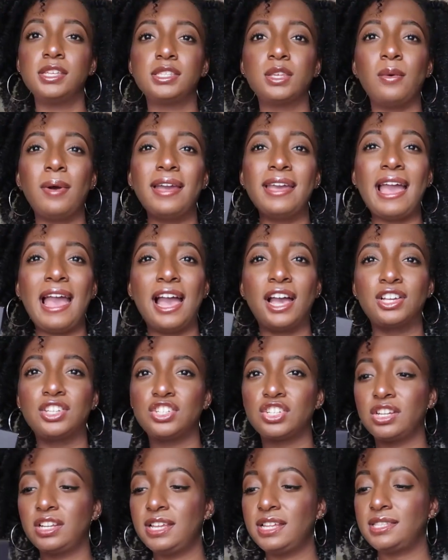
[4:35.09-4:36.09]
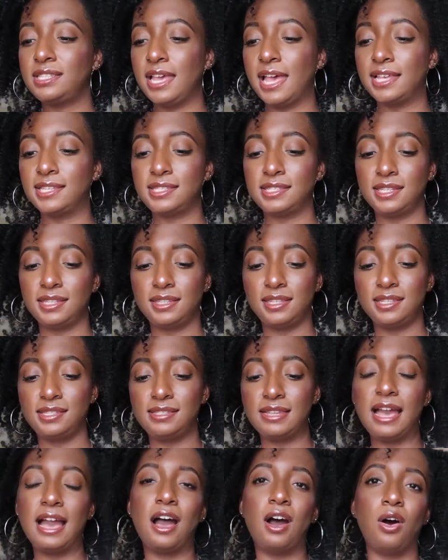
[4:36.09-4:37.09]
So I actually tested
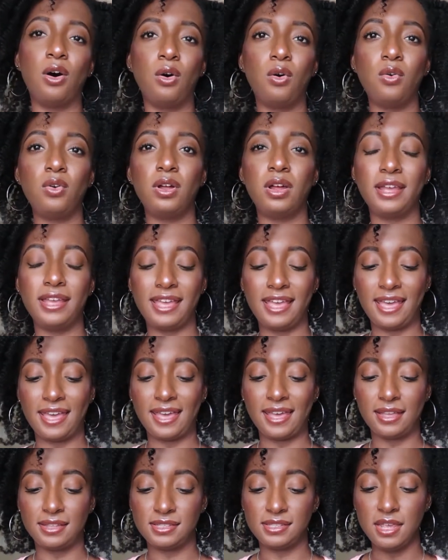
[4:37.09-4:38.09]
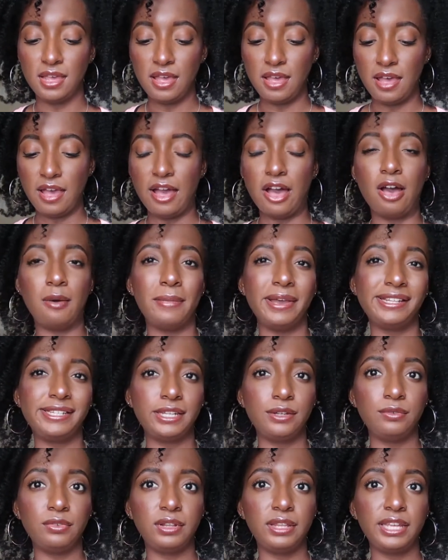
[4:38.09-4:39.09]
this out, and I
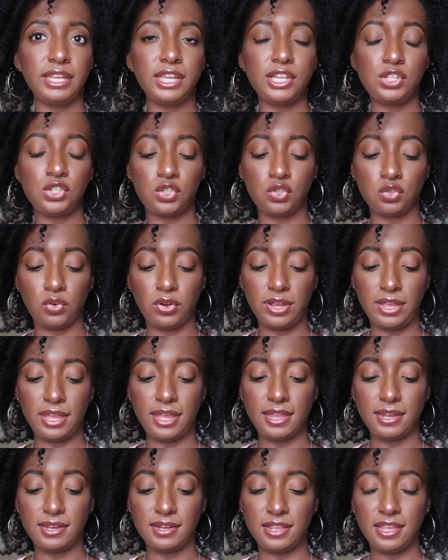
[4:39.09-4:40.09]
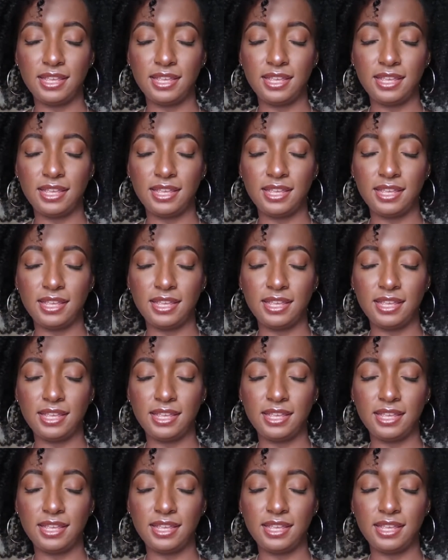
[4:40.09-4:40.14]
didn't really enjoy it.